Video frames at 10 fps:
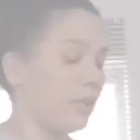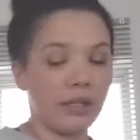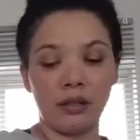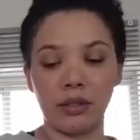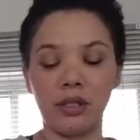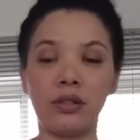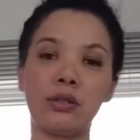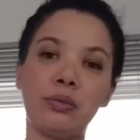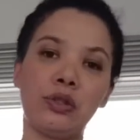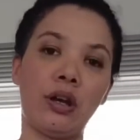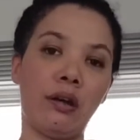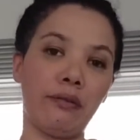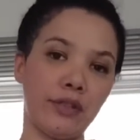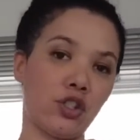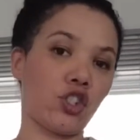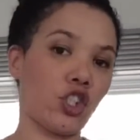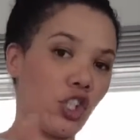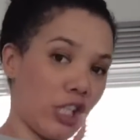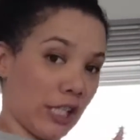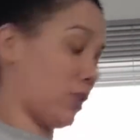Now we're going to put our fish
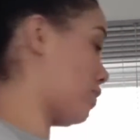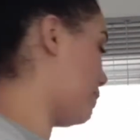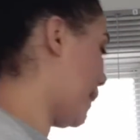into the